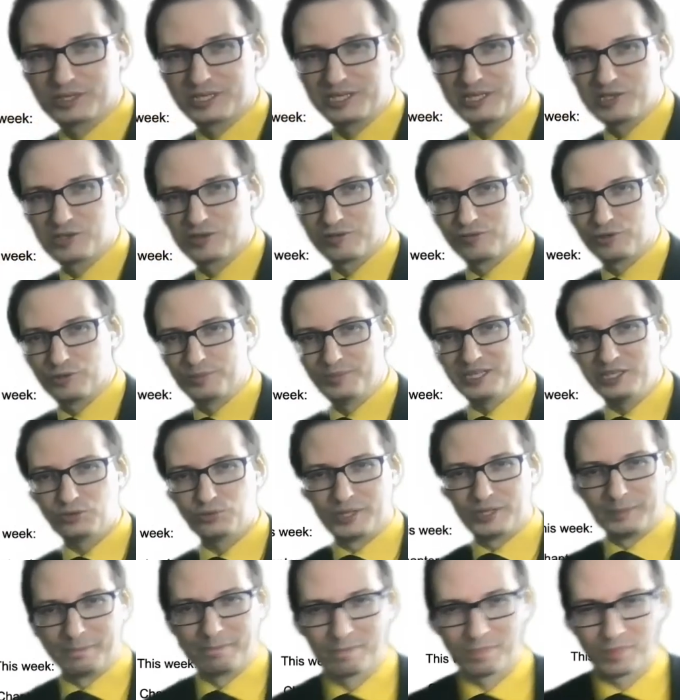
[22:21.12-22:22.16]
keys of the B
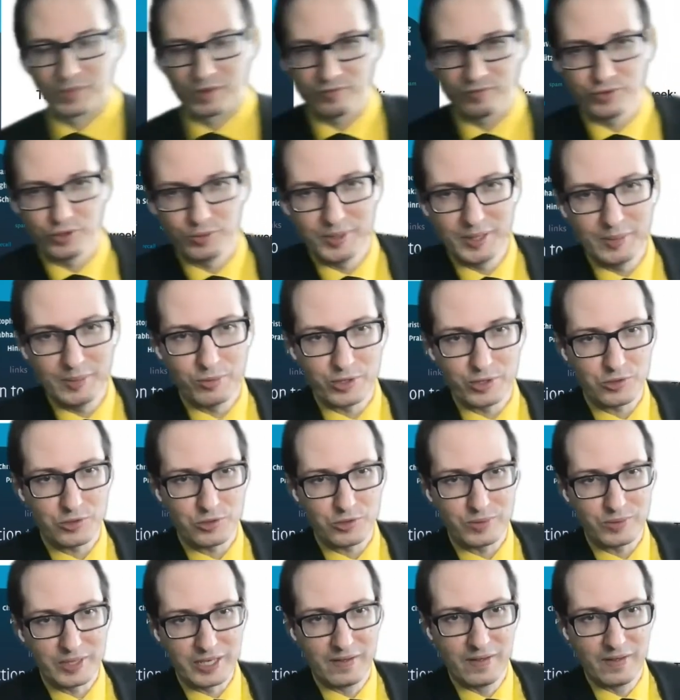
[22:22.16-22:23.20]
tree, of the B plus
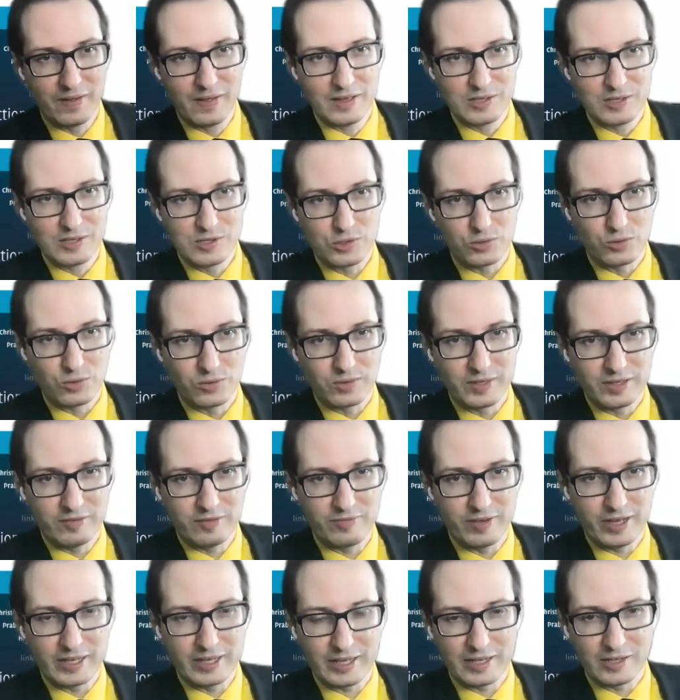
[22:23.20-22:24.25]
tree. So
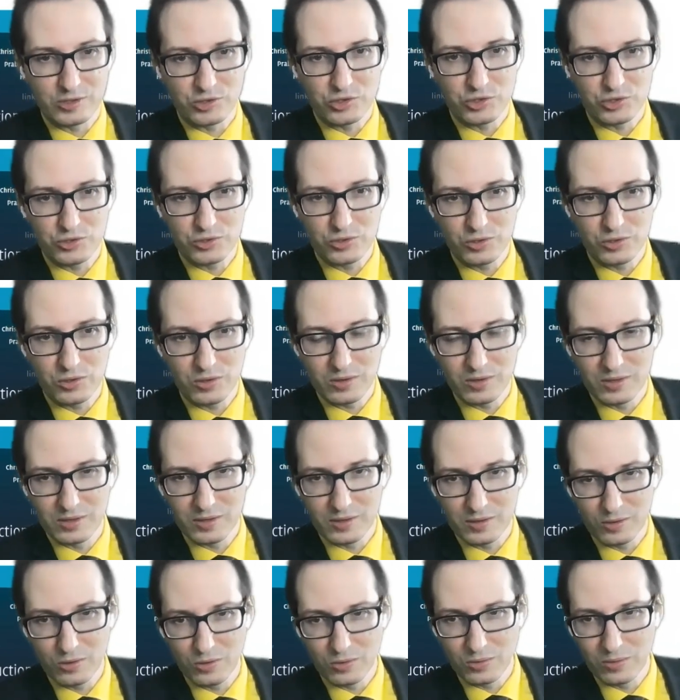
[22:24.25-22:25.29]
if I can show,
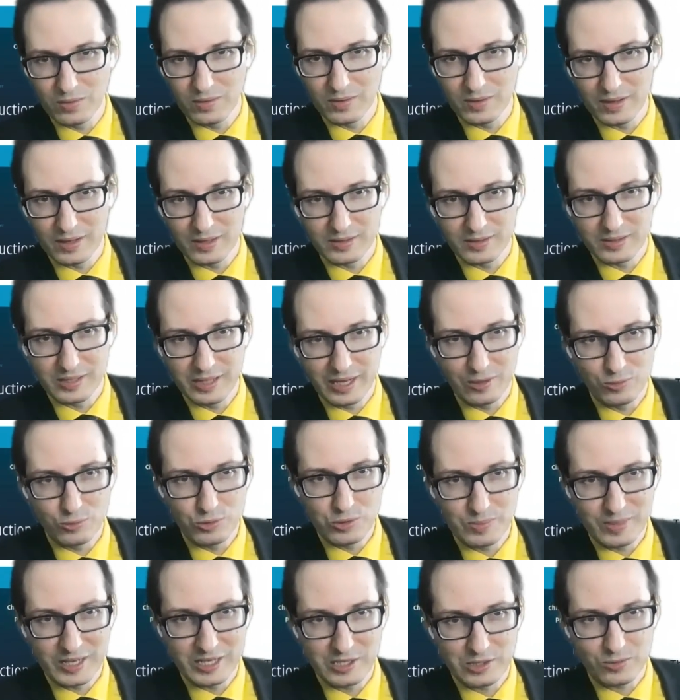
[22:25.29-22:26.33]
oh, did I
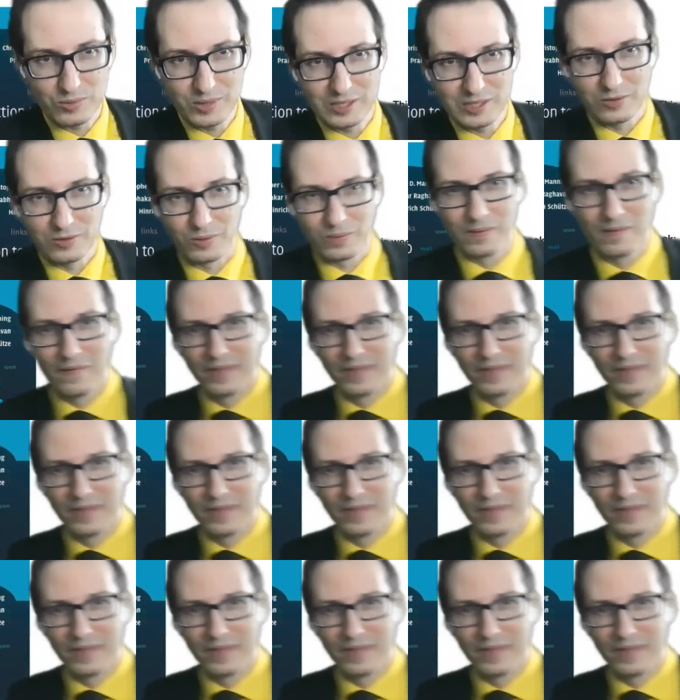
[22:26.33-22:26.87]
lose my screen? No.